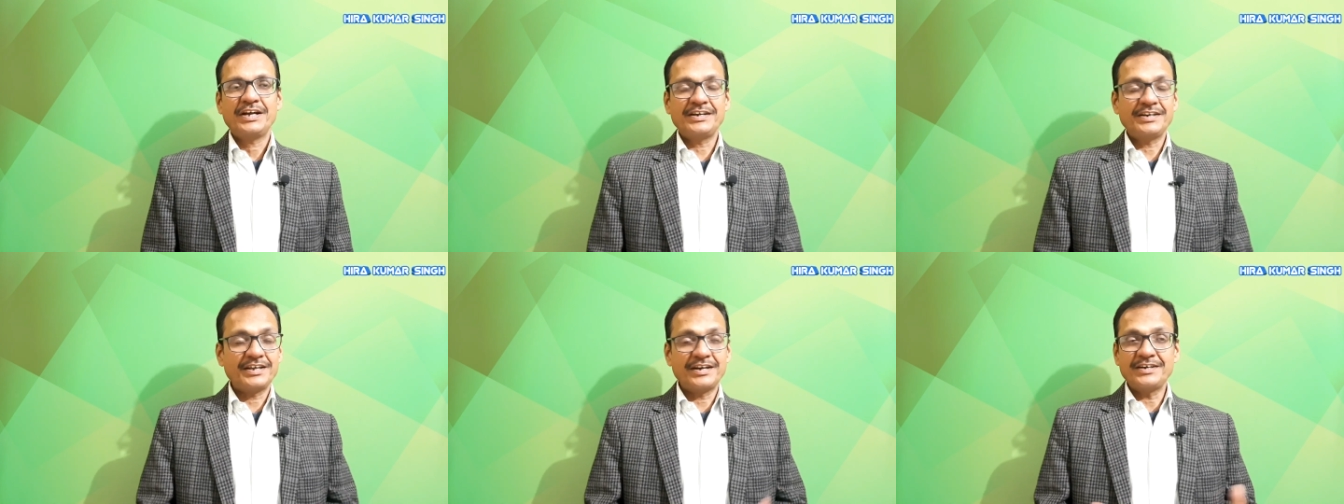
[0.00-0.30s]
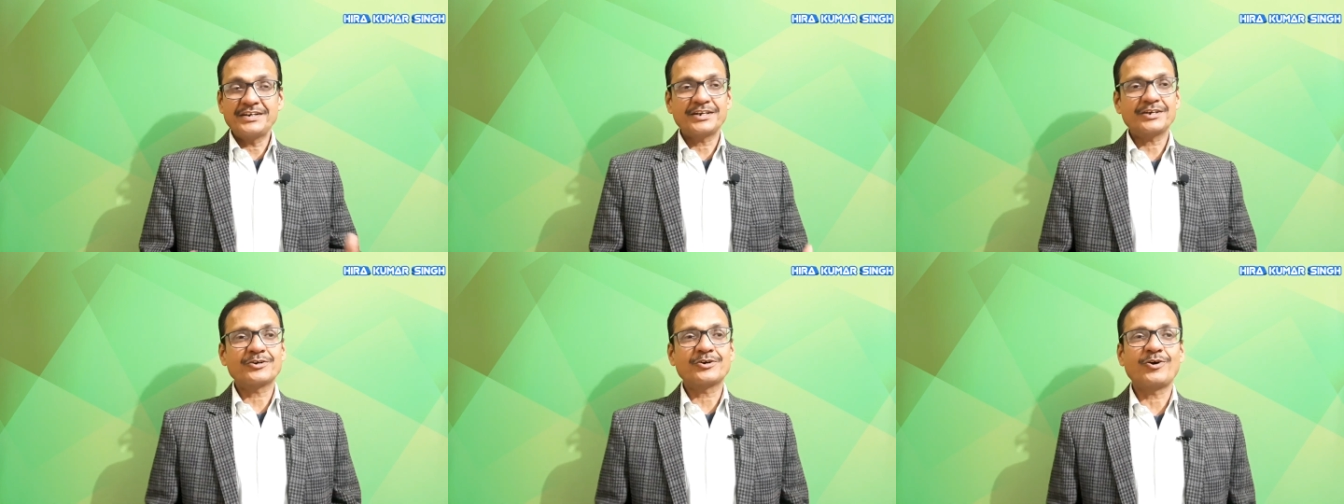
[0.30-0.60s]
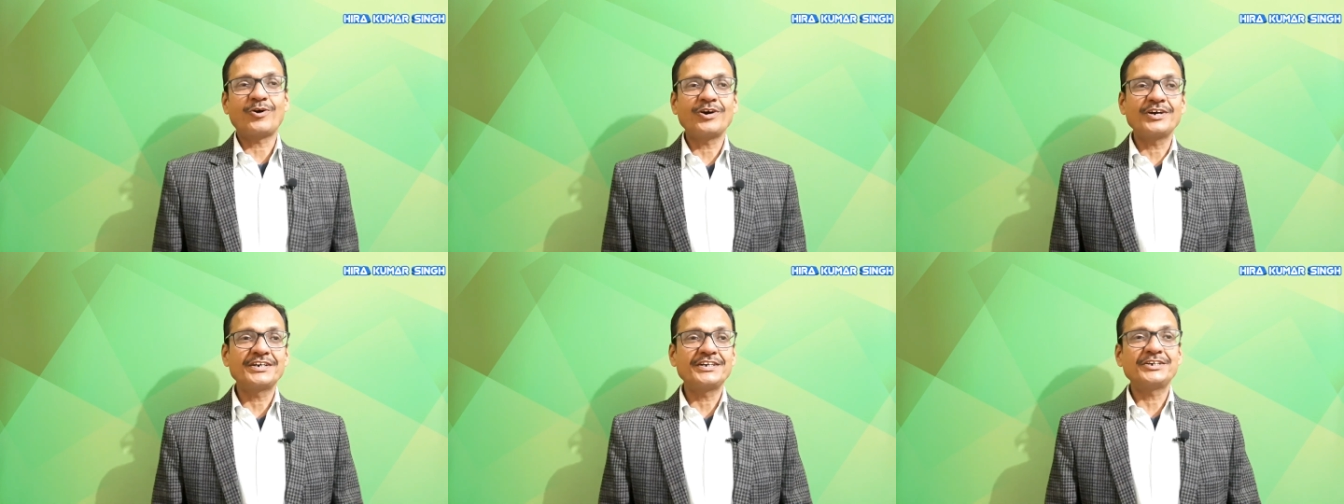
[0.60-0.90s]
And narrator
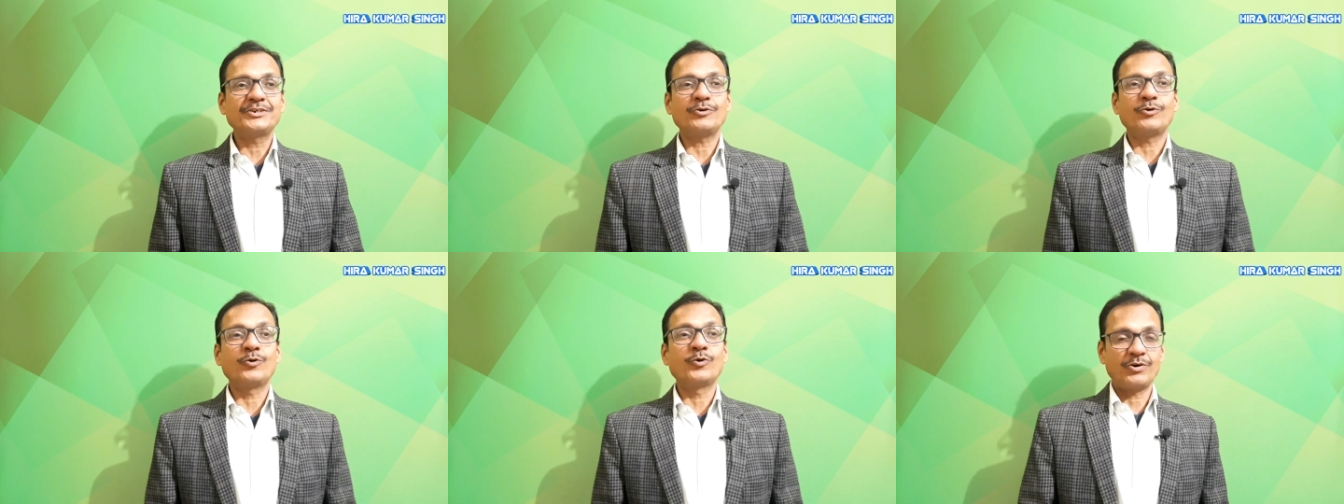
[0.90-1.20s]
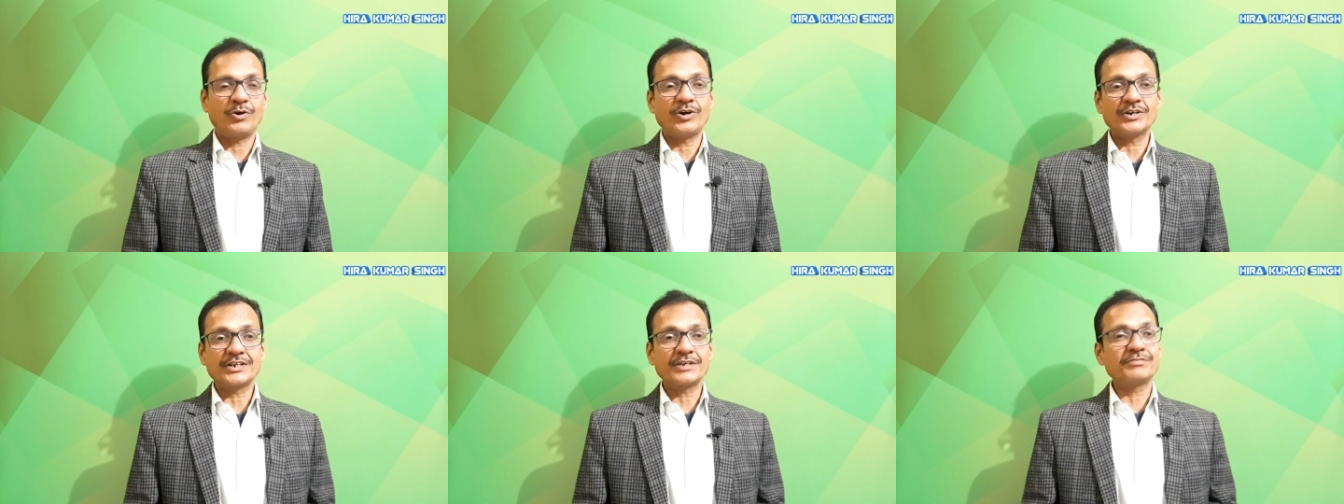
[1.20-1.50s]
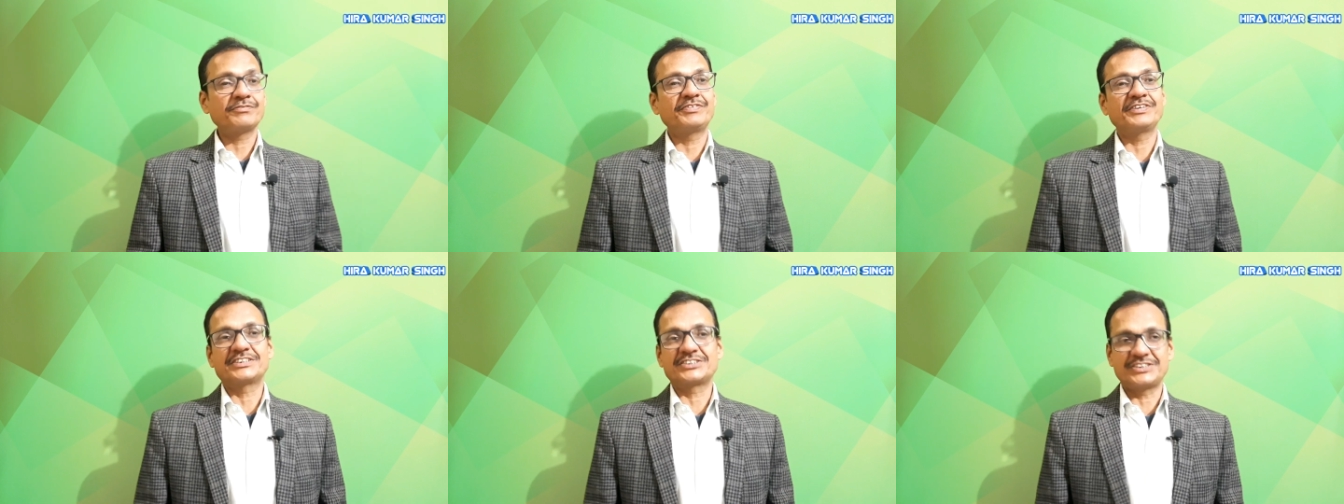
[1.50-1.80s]
called it
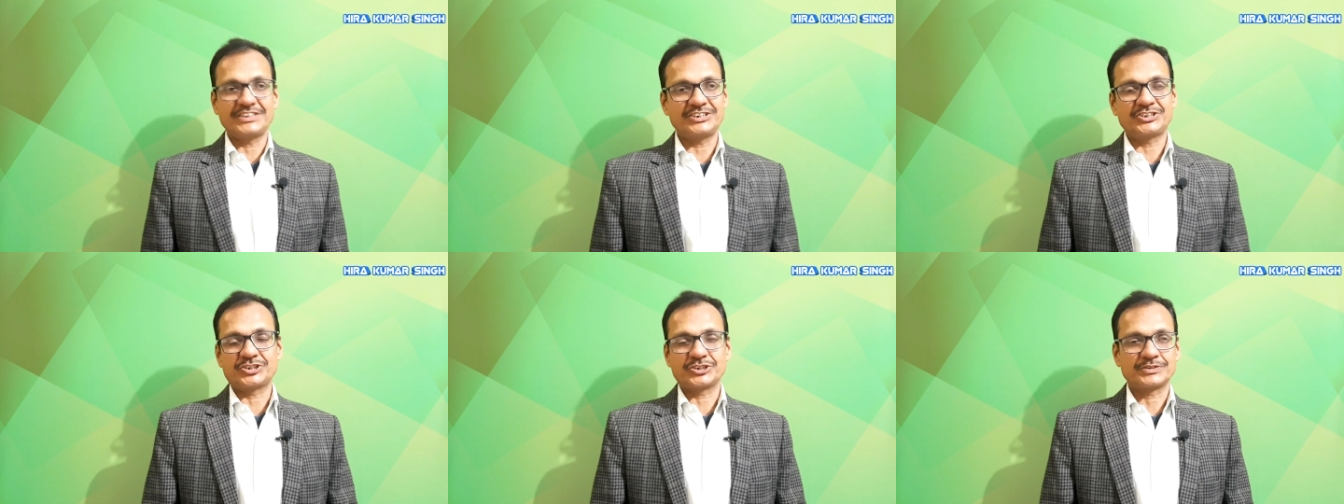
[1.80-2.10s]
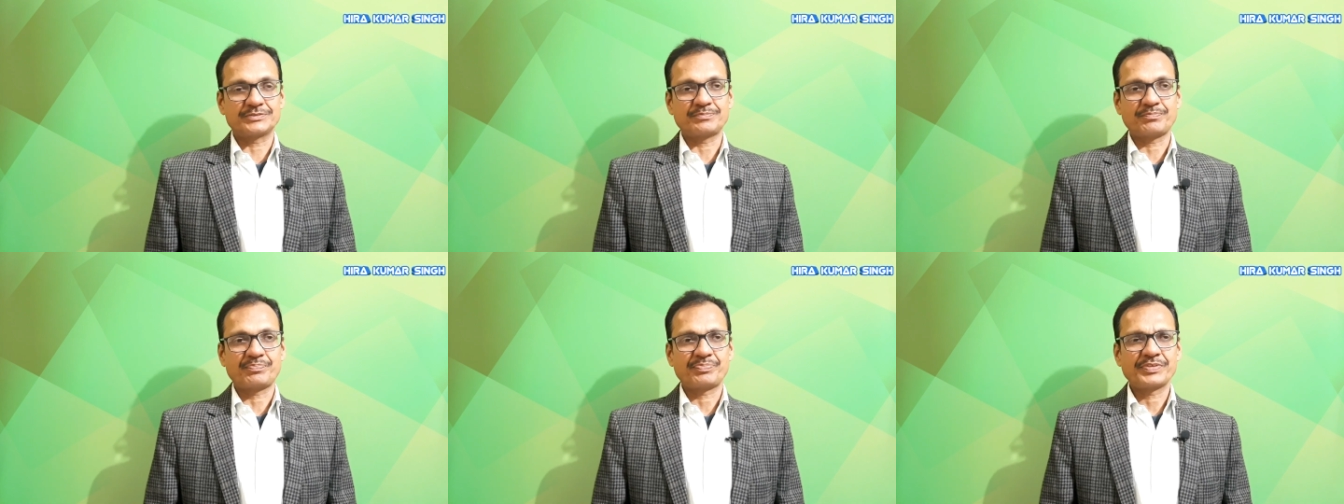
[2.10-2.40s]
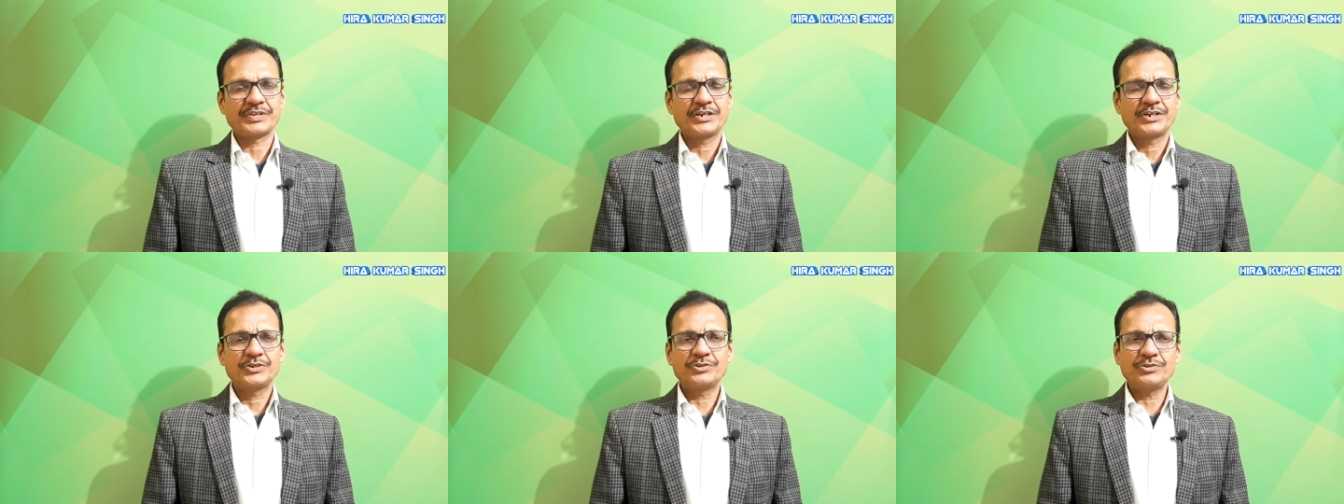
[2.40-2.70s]
otter fixation.
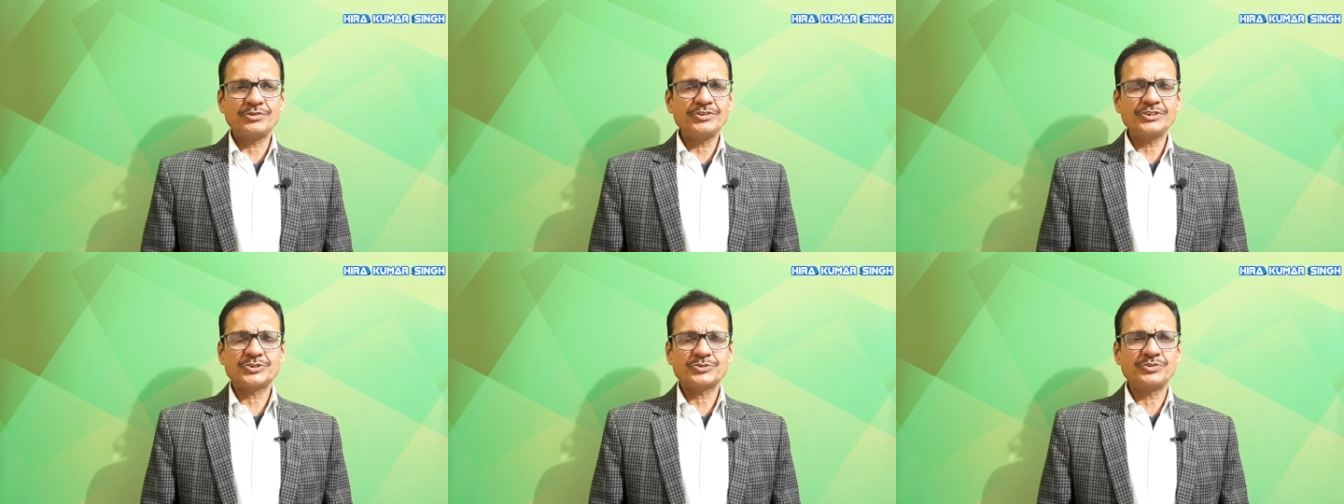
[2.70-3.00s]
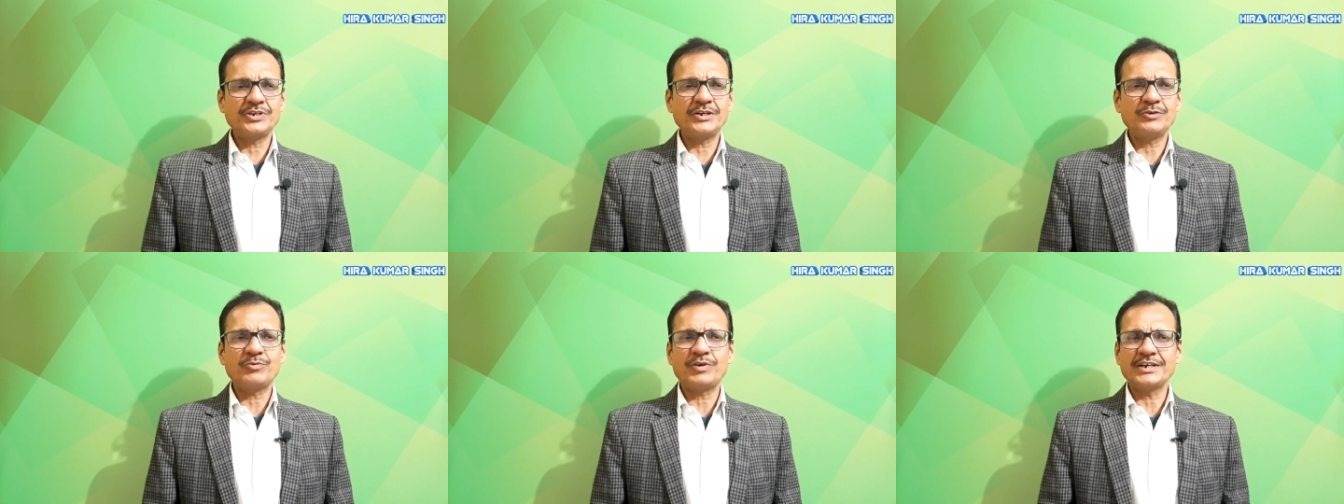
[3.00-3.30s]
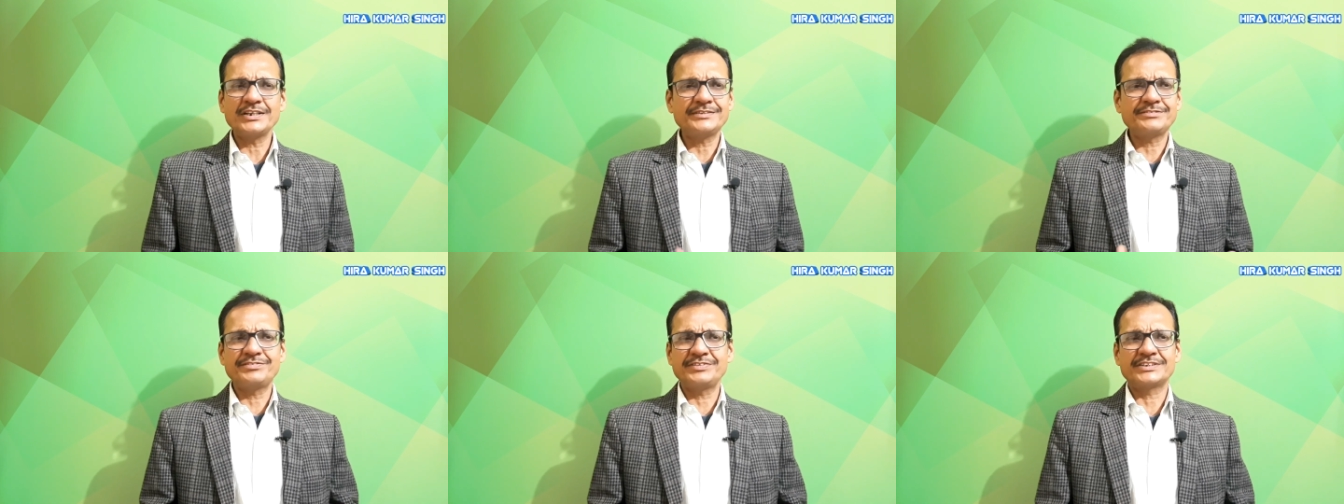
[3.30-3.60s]
You know,
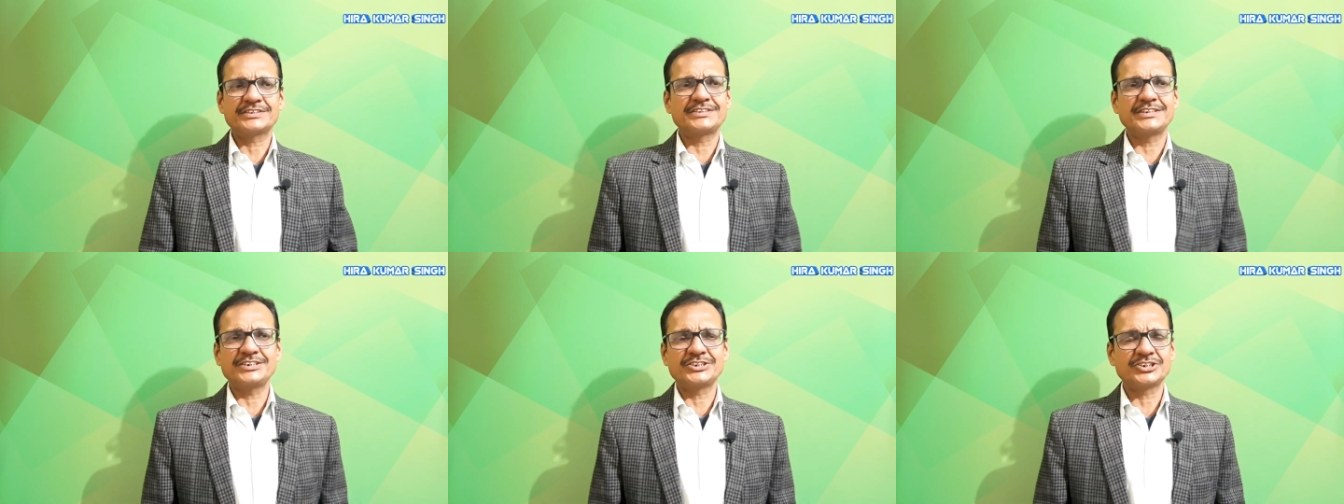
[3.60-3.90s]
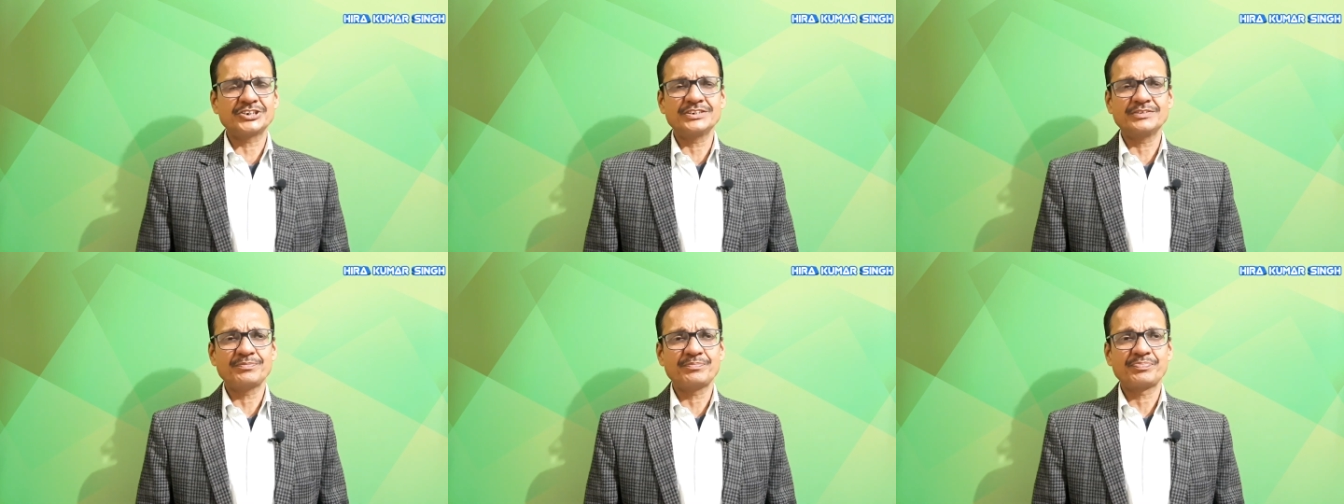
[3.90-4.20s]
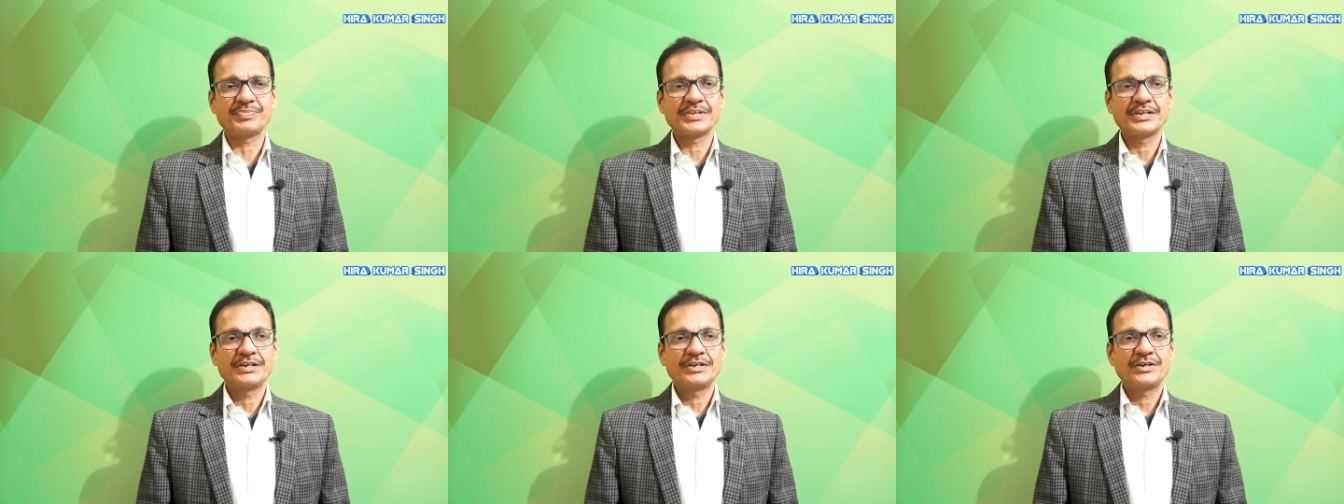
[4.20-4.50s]
student, what is
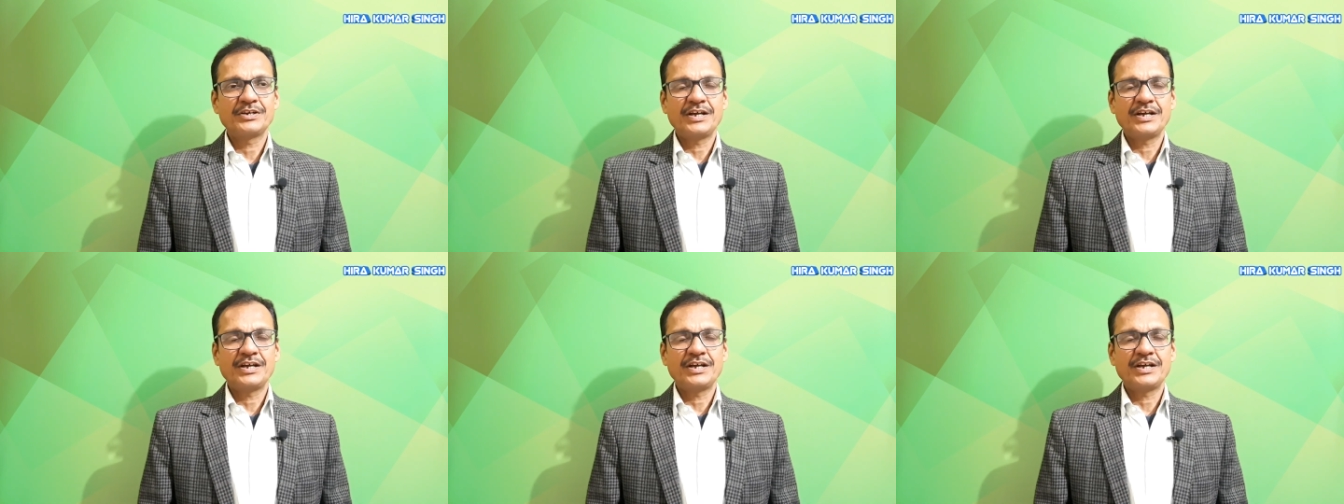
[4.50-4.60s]
fixation?